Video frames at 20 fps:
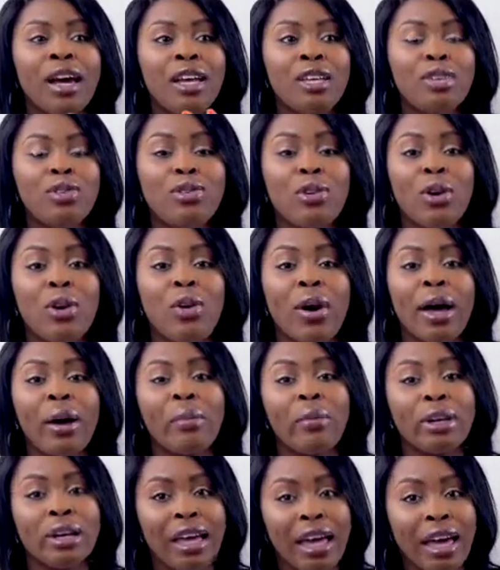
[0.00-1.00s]
So I
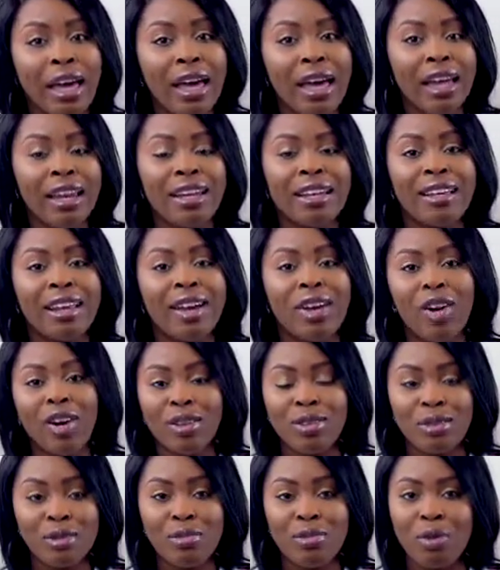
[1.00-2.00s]
went ahead and I got
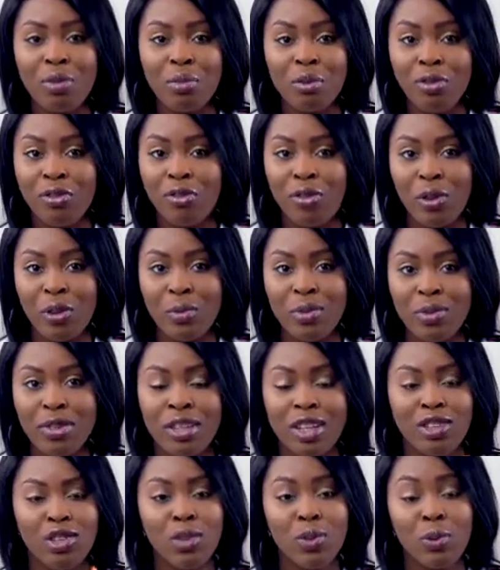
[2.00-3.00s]
some new perfumes, and
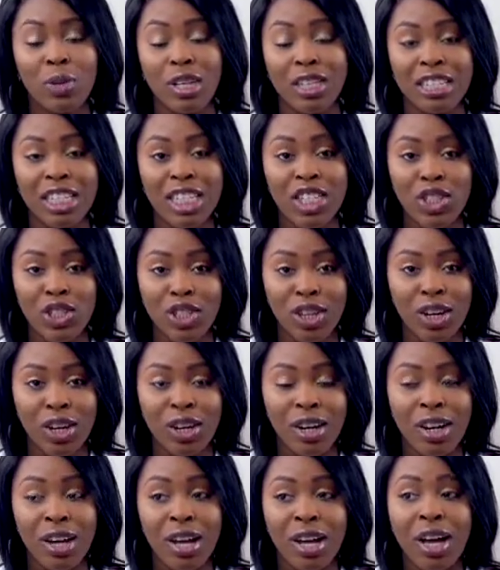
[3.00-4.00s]
I just wanted to
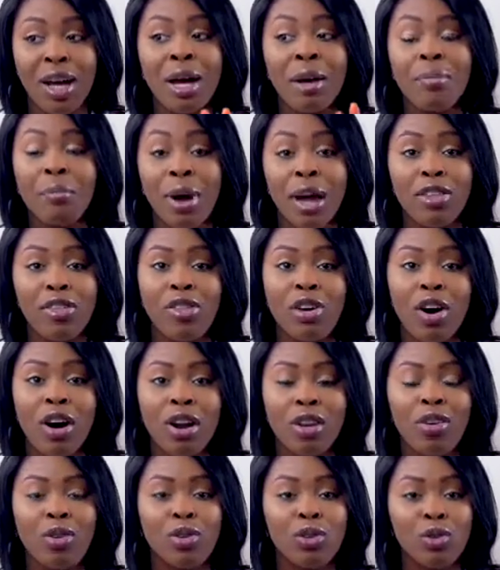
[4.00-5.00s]
share my
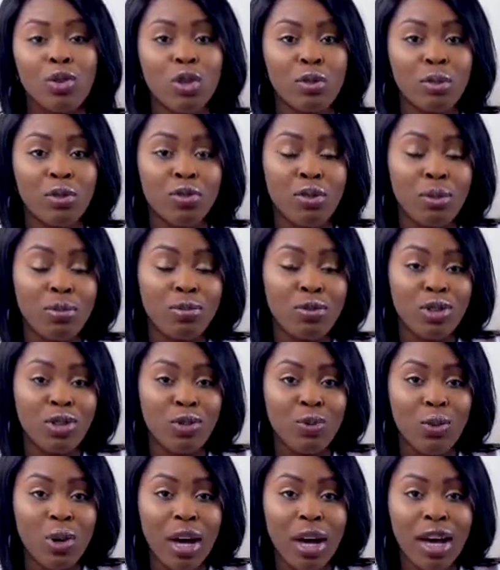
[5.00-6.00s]
thought on those perfumes with
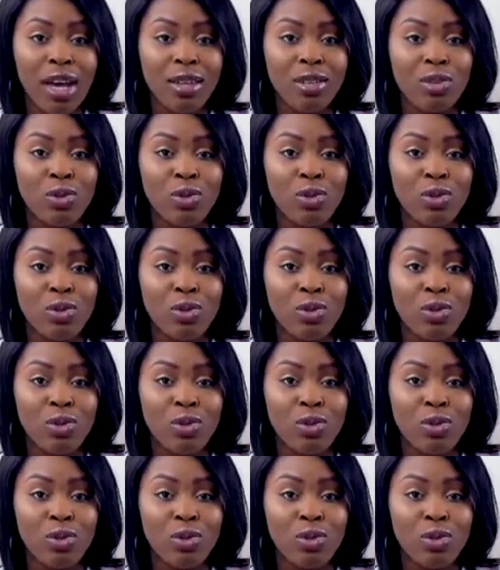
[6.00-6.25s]
you guys.